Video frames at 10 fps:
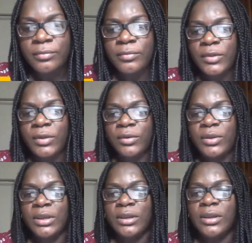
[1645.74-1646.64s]

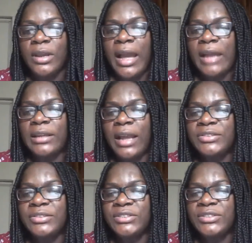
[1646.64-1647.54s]
Okay. And
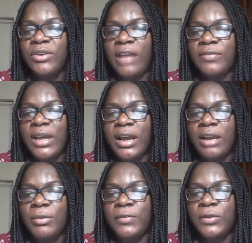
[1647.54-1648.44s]
since you have the
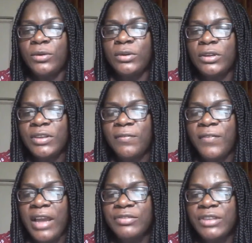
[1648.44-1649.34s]
Harborview, you said
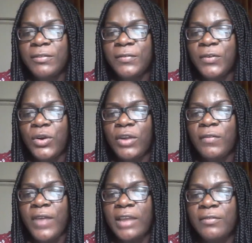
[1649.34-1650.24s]

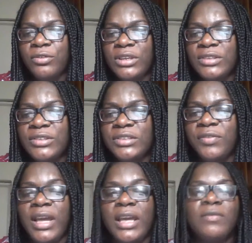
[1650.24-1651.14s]

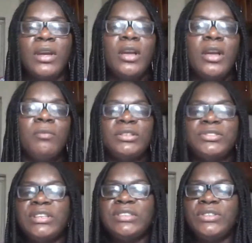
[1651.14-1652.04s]
574-5365. But
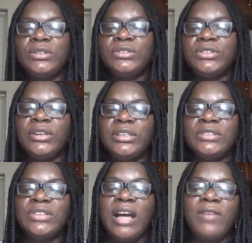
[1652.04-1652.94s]
since you
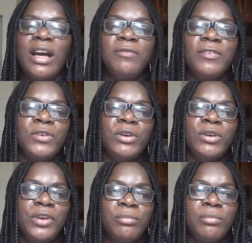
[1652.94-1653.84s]
have Harborview and
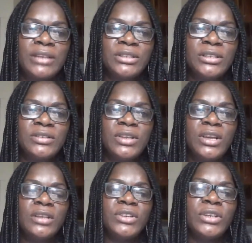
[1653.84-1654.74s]
different branches,
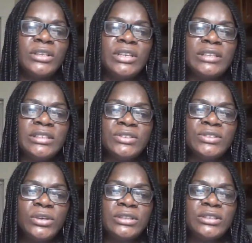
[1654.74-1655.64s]
so it
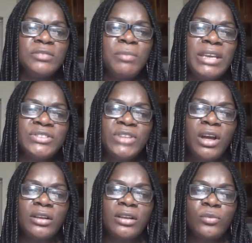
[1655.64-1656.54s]
is based
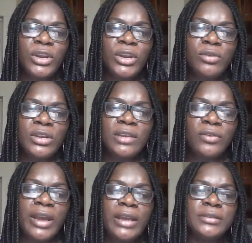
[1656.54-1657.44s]
on where you live,
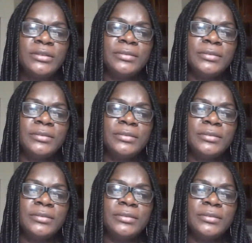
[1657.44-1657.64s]
right?